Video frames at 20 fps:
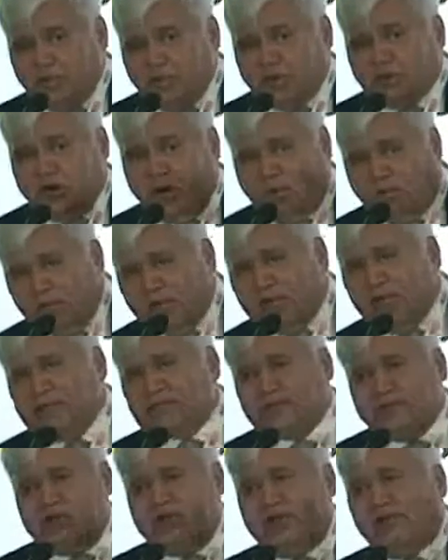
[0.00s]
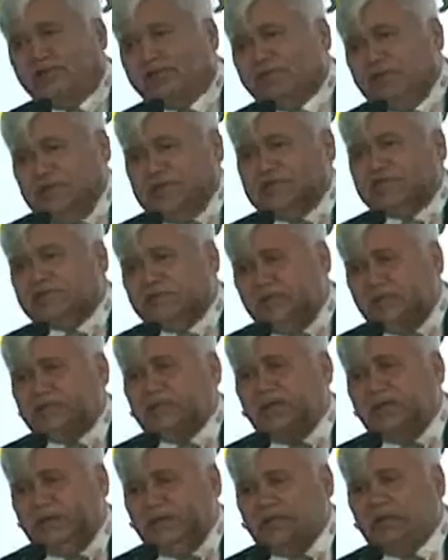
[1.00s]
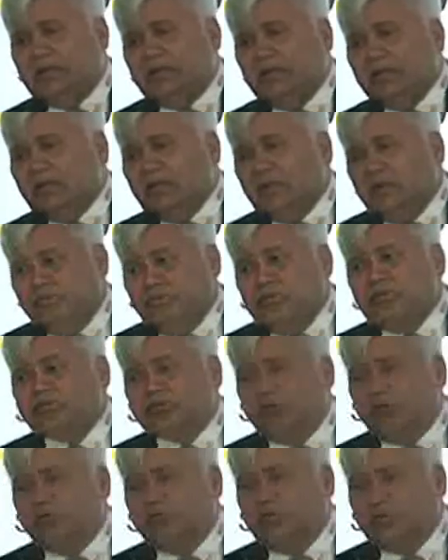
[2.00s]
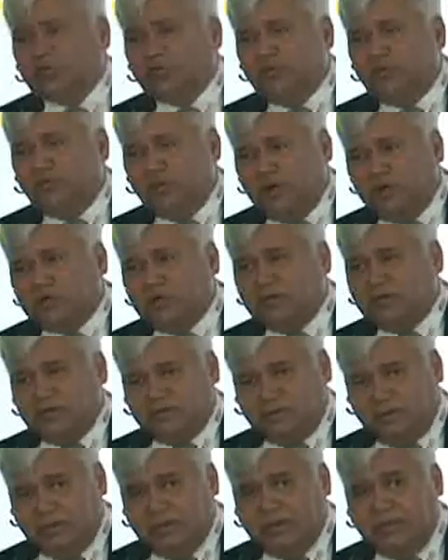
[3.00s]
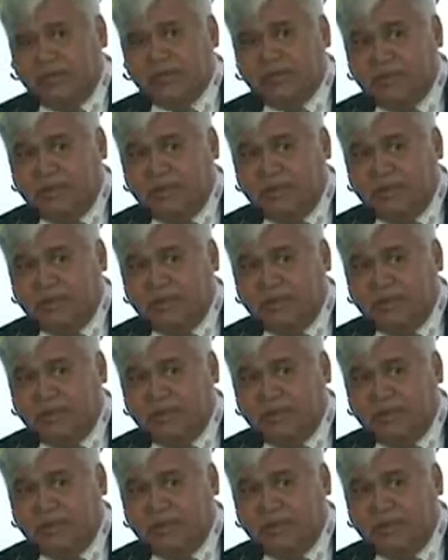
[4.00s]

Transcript: the combination of things, certainly we should work in this area.